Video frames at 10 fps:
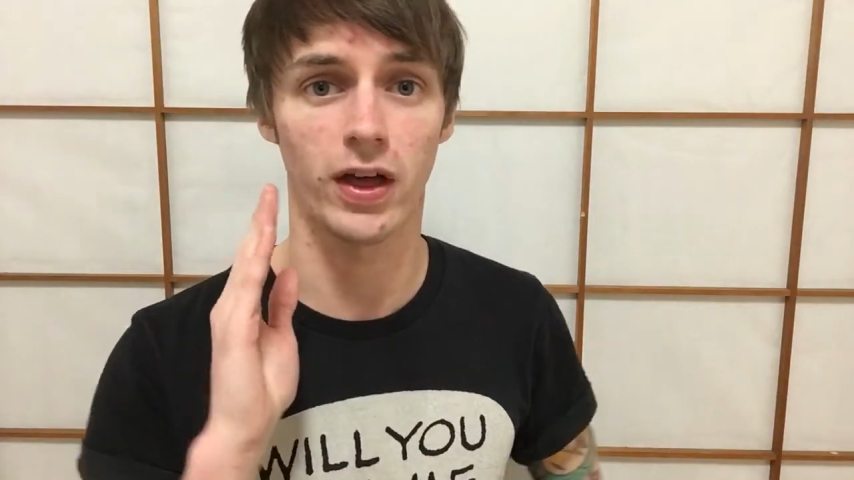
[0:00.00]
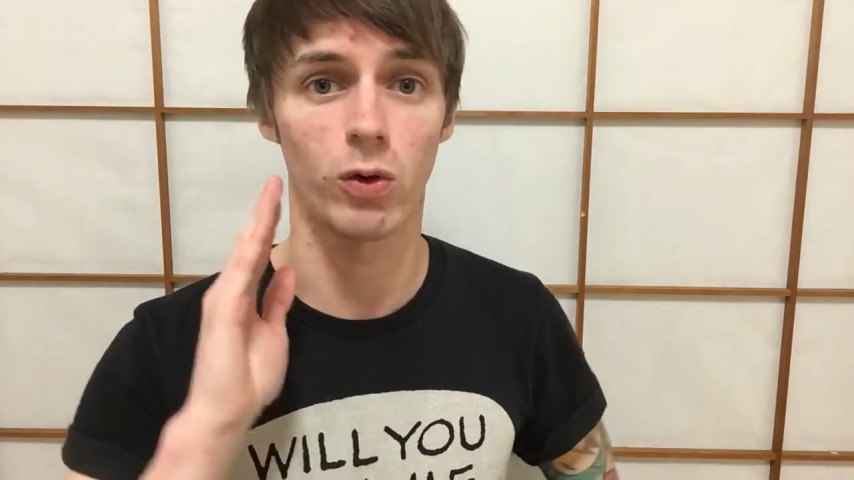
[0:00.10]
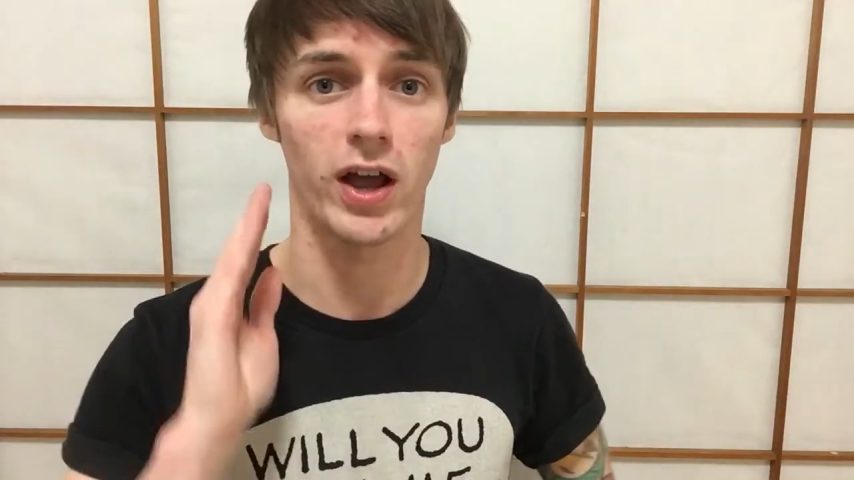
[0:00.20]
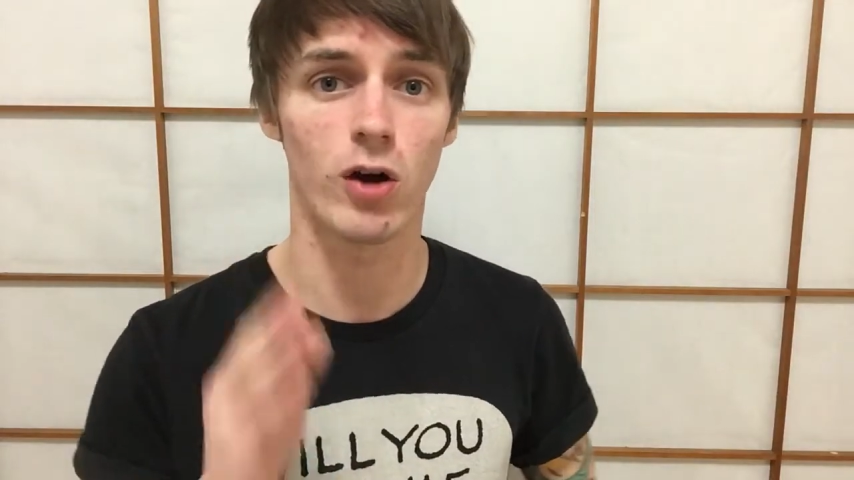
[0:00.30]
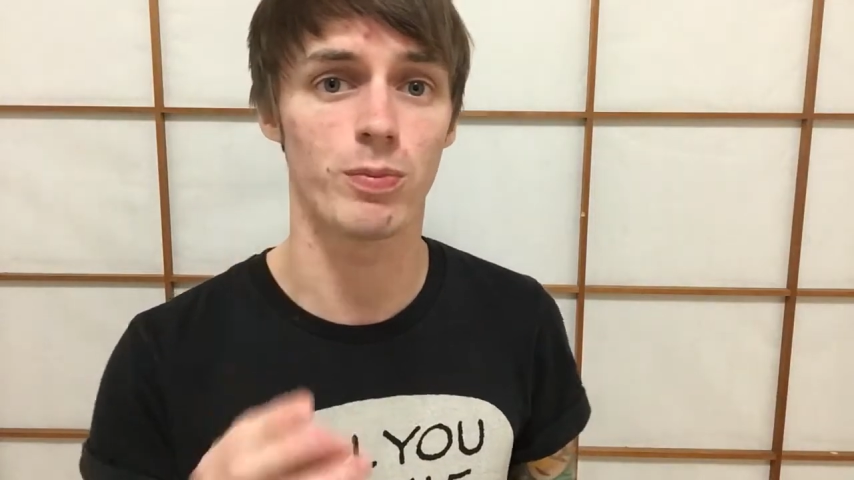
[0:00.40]
that
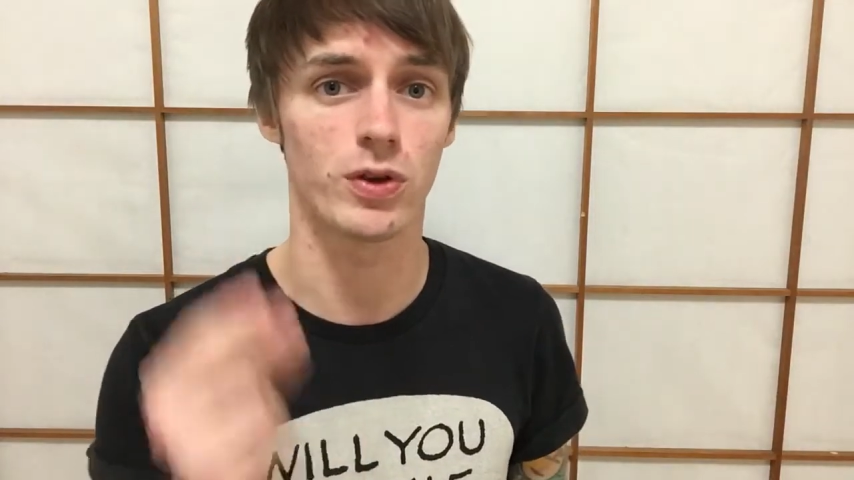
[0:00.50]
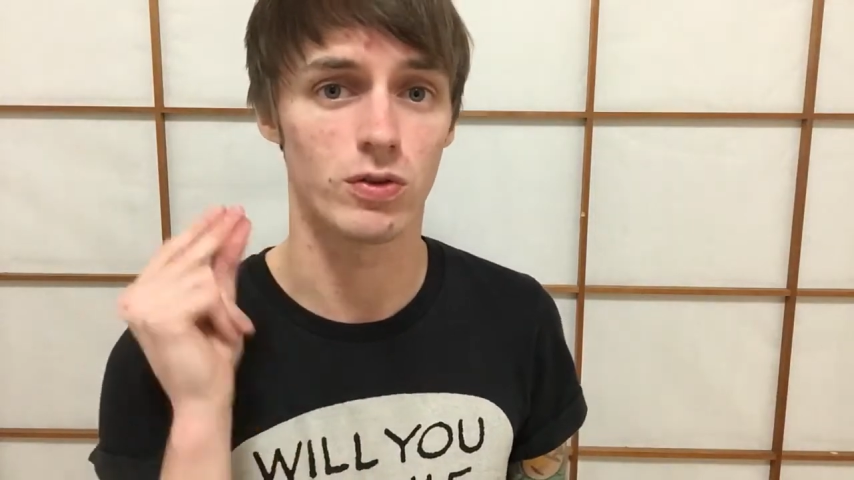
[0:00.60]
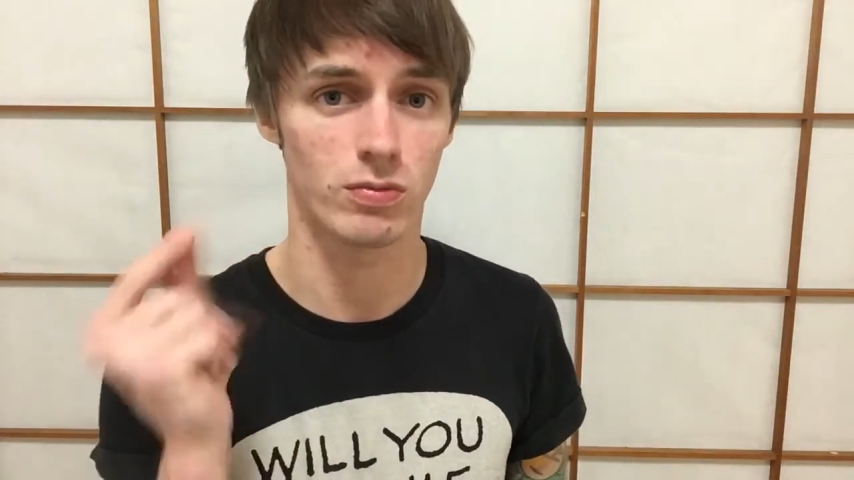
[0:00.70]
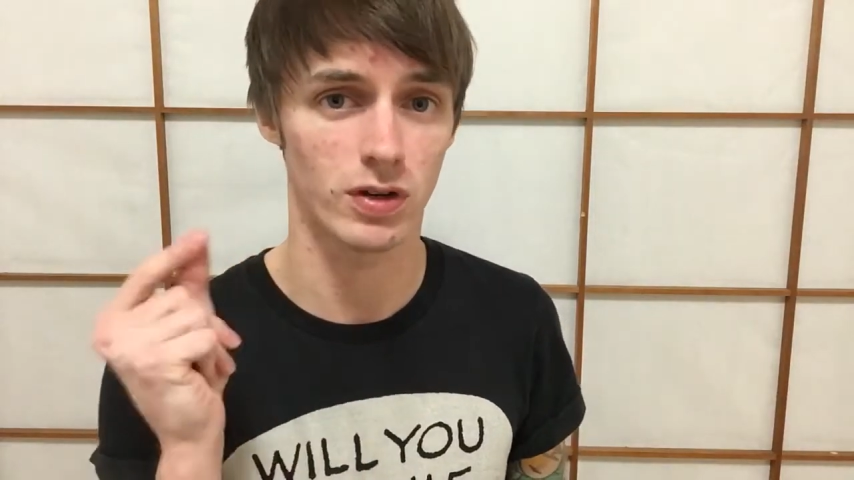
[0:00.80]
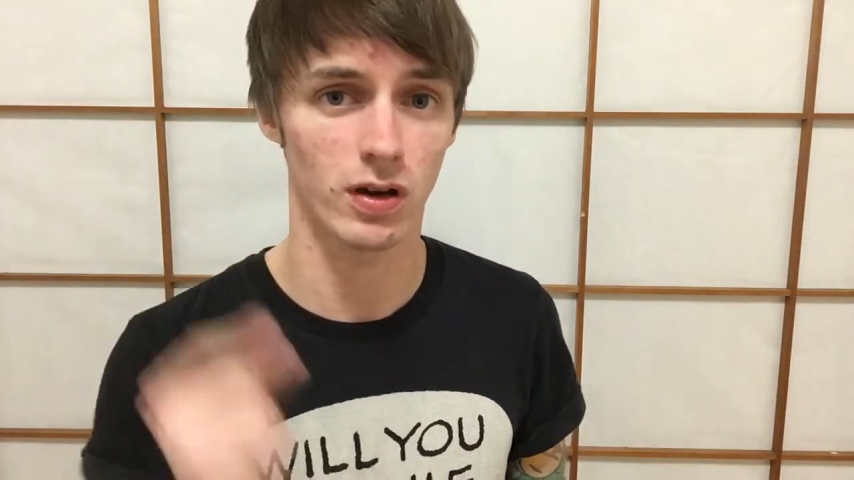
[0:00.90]
will help
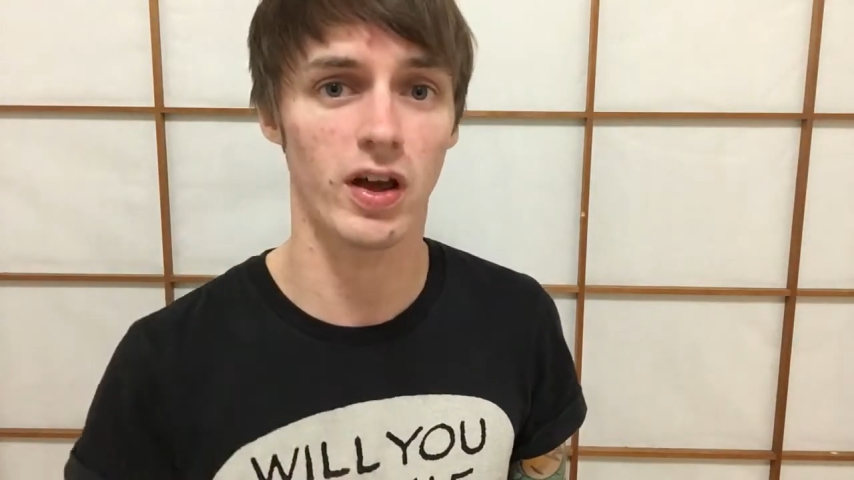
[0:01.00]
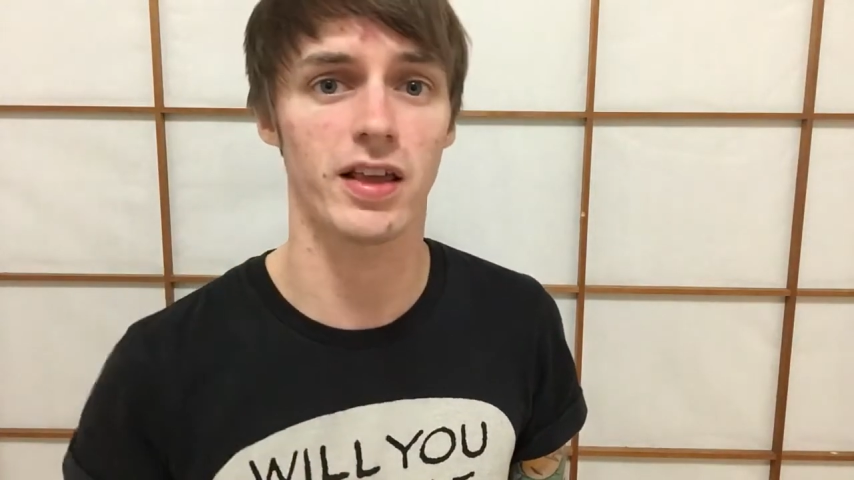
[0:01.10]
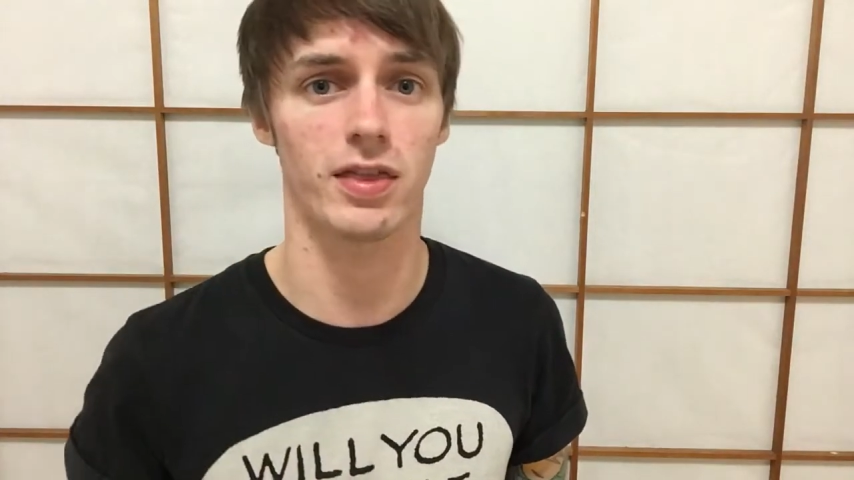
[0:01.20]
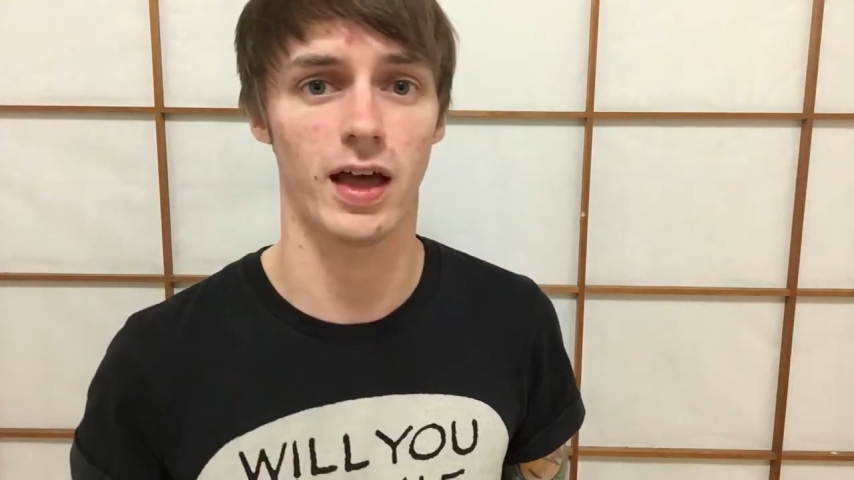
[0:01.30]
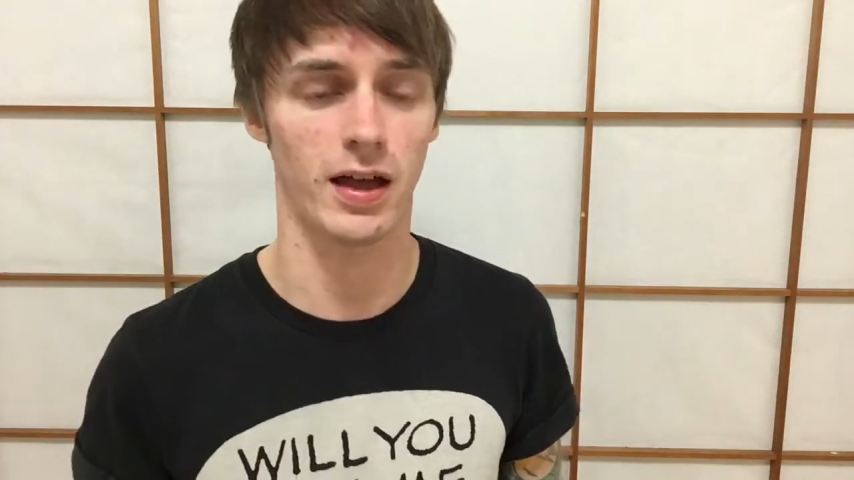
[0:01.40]
you
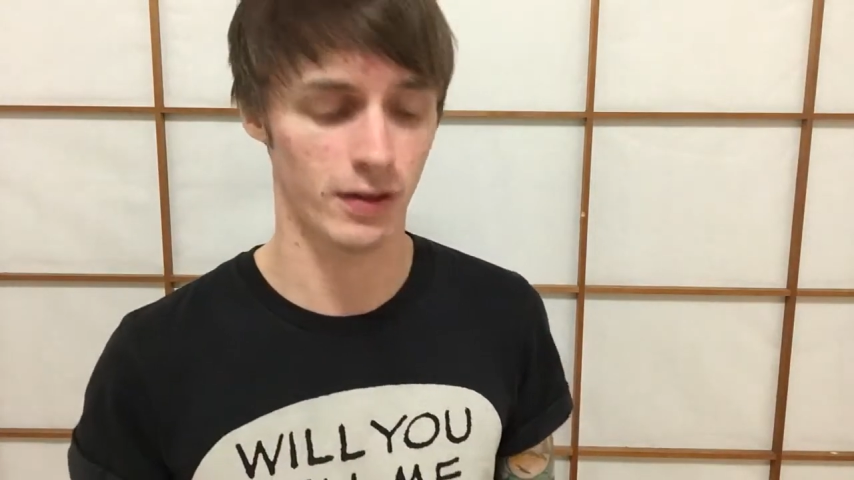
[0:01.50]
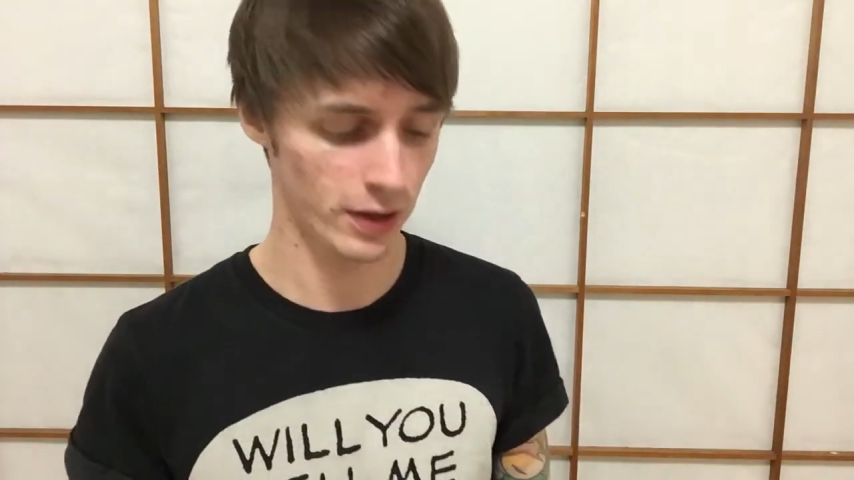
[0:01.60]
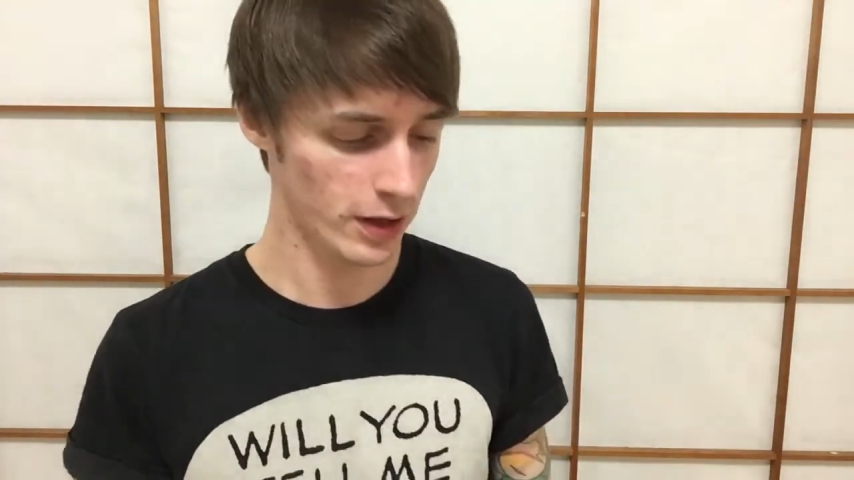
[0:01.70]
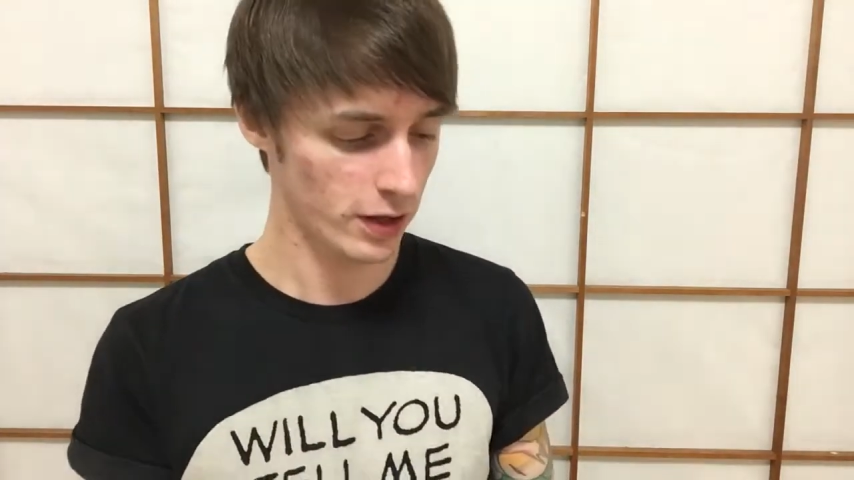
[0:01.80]
like that.